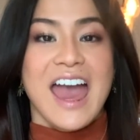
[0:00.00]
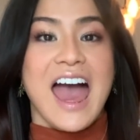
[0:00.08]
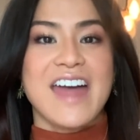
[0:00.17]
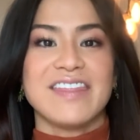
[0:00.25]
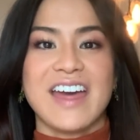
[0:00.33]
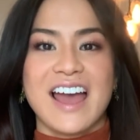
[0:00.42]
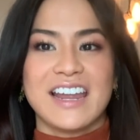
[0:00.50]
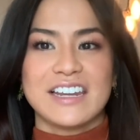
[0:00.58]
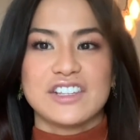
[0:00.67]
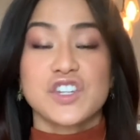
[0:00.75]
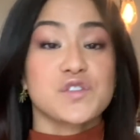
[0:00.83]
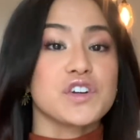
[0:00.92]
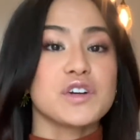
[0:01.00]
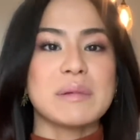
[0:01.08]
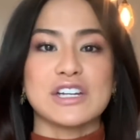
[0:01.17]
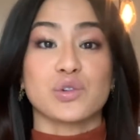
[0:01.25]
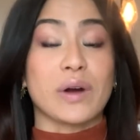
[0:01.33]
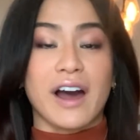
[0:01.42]
And then just from
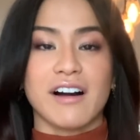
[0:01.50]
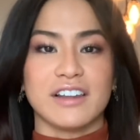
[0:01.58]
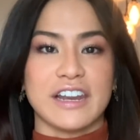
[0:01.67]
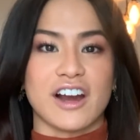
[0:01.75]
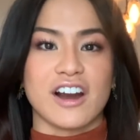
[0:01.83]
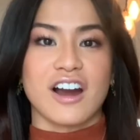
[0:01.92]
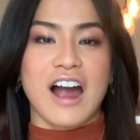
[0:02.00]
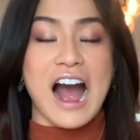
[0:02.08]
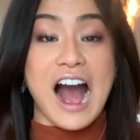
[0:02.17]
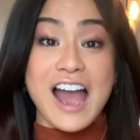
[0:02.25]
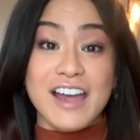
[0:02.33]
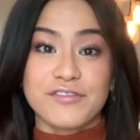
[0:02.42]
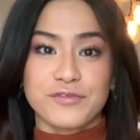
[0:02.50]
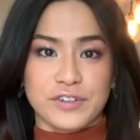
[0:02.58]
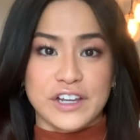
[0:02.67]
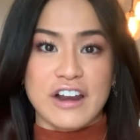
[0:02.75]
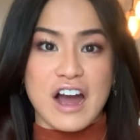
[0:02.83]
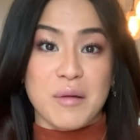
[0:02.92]
trial and error, I
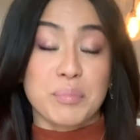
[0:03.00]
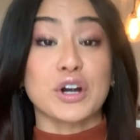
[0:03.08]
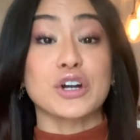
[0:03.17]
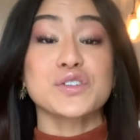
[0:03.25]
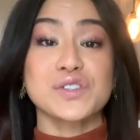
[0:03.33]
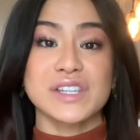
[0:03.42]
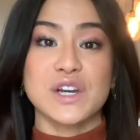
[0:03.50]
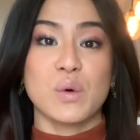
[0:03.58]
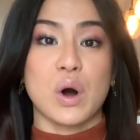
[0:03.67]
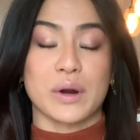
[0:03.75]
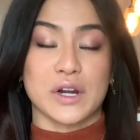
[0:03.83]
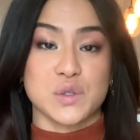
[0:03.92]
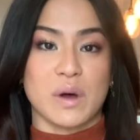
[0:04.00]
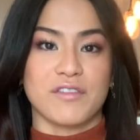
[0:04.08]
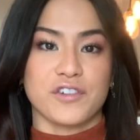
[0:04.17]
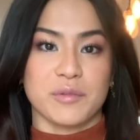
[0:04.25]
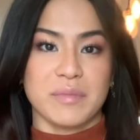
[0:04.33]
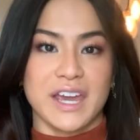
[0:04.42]
figured out personally what works well
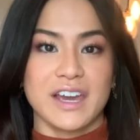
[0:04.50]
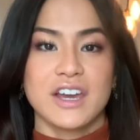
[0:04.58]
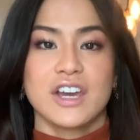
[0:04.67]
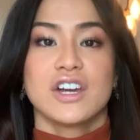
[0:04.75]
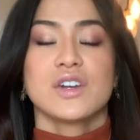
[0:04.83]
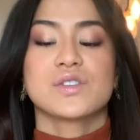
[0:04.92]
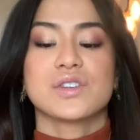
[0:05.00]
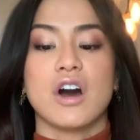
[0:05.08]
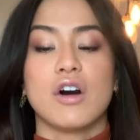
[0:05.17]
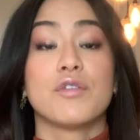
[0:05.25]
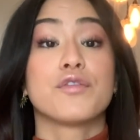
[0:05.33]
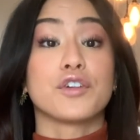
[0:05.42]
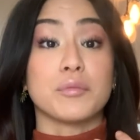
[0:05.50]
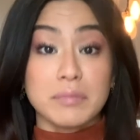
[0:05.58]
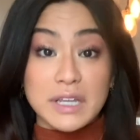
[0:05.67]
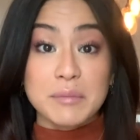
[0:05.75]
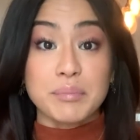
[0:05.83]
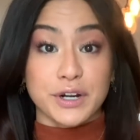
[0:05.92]
for me. So for
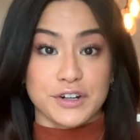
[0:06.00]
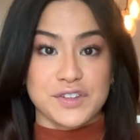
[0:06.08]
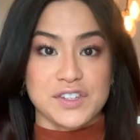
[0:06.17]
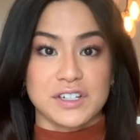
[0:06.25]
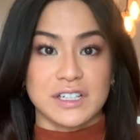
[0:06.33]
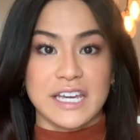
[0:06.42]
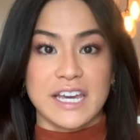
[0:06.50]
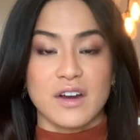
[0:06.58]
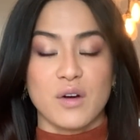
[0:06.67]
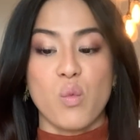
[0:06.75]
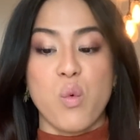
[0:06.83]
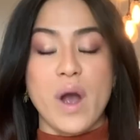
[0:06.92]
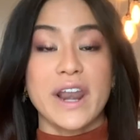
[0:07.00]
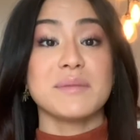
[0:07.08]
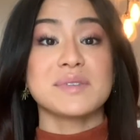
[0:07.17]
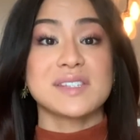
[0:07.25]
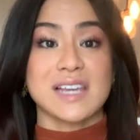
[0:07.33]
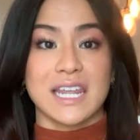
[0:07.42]
me personally, when I'm
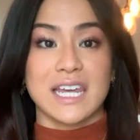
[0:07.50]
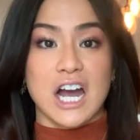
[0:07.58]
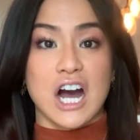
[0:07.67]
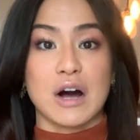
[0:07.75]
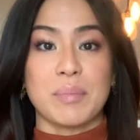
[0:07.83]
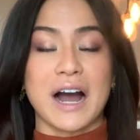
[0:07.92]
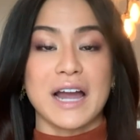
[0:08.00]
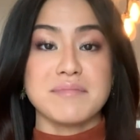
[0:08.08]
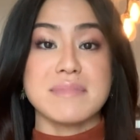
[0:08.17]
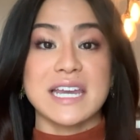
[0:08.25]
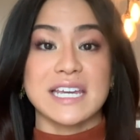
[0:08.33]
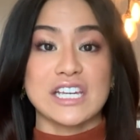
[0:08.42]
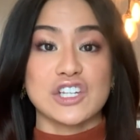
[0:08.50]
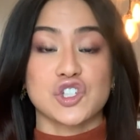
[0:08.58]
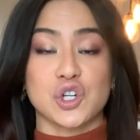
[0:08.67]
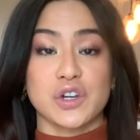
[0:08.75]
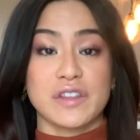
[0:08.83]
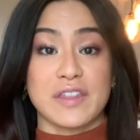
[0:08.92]
setting up, I'm making
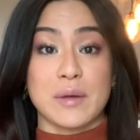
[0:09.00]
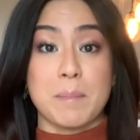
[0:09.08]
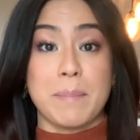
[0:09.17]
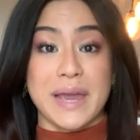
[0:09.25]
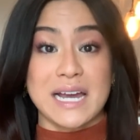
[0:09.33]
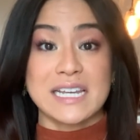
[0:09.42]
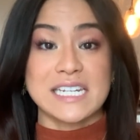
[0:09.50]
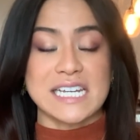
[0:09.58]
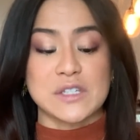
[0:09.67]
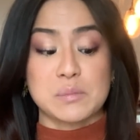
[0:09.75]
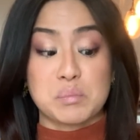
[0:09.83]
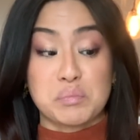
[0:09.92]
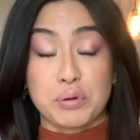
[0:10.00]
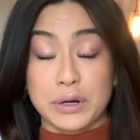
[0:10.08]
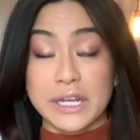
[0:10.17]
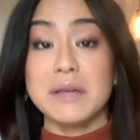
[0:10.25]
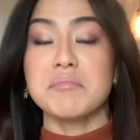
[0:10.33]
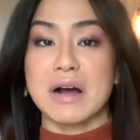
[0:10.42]
sure that the band is
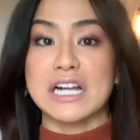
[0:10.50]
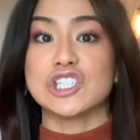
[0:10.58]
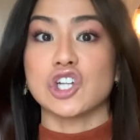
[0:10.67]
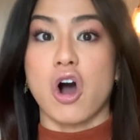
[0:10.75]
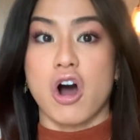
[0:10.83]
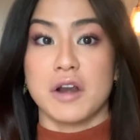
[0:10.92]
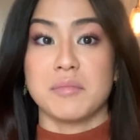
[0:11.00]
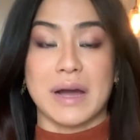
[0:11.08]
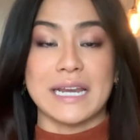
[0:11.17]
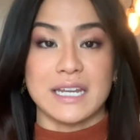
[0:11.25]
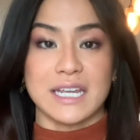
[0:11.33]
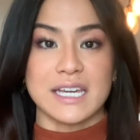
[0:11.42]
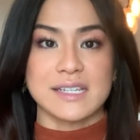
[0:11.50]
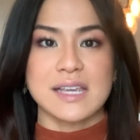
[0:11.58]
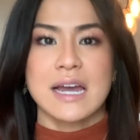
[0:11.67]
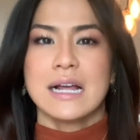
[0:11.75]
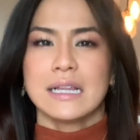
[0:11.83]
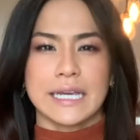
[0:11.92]
pretty much on my knees.
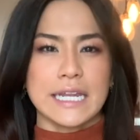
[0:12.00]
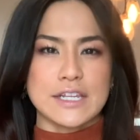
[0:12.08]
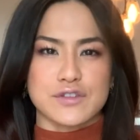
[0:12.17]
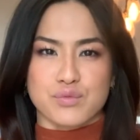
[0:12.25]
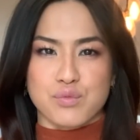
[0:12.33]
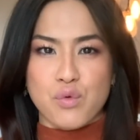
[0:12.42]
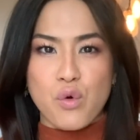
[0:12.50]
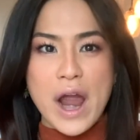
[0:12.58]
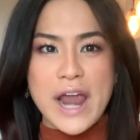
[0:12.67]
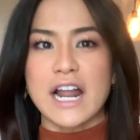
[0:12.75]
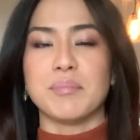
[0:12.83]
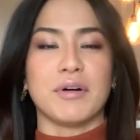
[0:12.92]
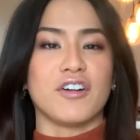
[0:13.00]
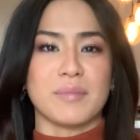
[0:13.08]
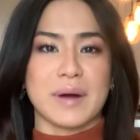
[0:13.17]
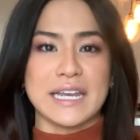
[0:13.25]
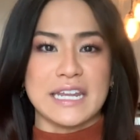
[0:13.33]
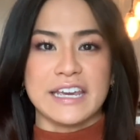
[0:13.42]
Like it is right above
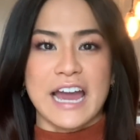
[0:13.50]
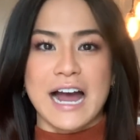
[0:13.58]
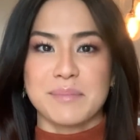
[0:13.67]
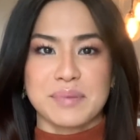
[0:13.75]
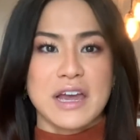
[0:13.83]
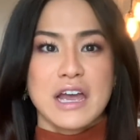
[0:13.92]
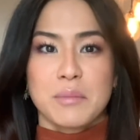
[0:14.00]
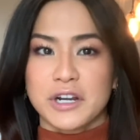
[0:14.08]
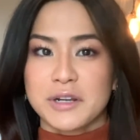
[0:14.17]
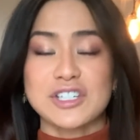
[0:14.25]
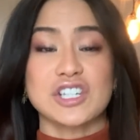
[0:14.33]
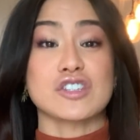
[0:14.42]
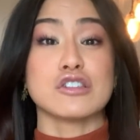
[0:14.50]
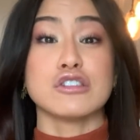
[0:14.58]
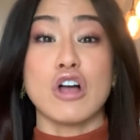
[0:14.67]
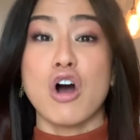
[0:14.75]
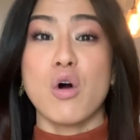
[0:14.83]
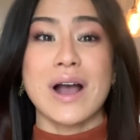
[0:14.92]
my kneecap. pretty much as
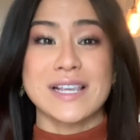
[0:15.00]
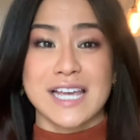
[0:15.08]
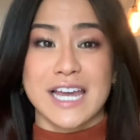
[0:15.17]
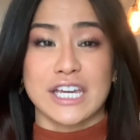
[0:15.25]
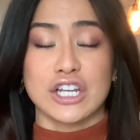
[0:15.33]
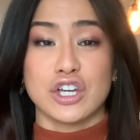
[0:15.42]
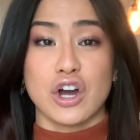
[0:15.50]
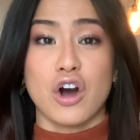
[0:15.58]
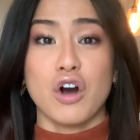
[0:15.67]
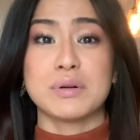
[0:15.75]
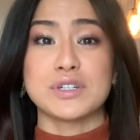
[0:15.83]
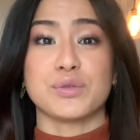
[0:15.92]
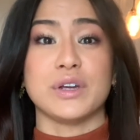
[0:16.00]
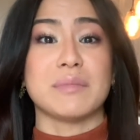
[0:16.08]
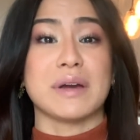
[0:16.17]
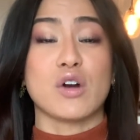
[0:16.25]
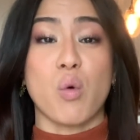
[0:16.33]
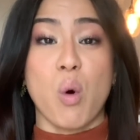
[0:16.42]
low as I can go between
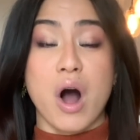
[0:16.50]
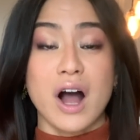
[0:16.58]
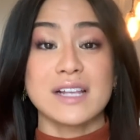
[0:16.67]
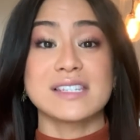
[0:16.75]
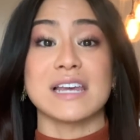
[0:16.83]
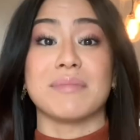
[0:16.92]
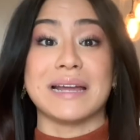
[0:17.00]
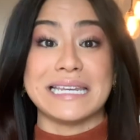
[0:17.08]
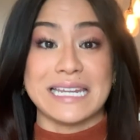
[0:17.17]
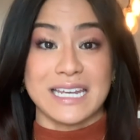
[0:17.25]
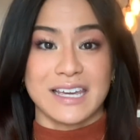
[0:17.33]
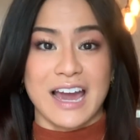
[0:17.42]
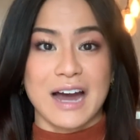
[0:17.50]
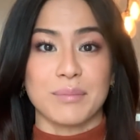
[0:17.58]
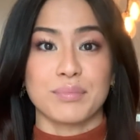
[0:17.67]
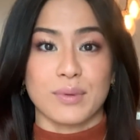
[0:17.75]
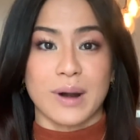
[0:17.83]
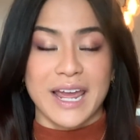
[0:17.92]
my quads and my
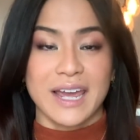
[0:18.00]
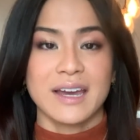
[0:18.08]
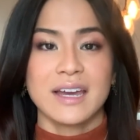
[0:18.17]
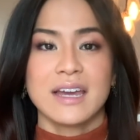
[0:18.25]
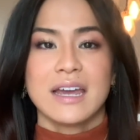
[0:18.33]
kneecap, right?